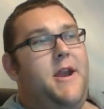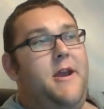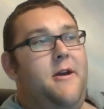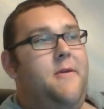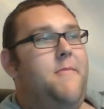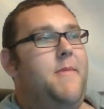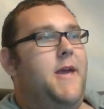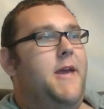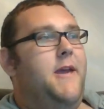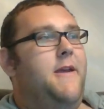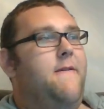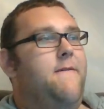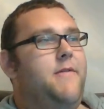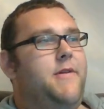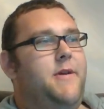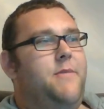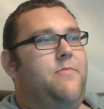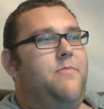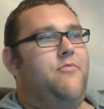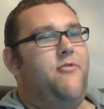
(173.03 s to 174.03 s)
I'm going to make it
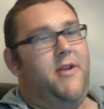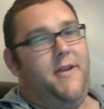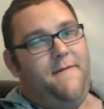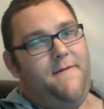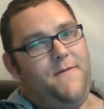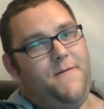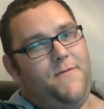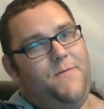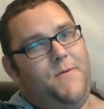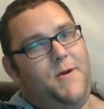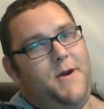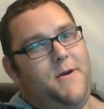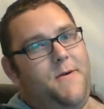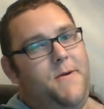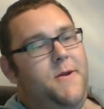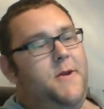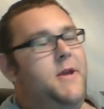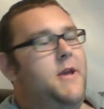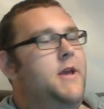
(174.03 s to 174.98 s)
very brief as well.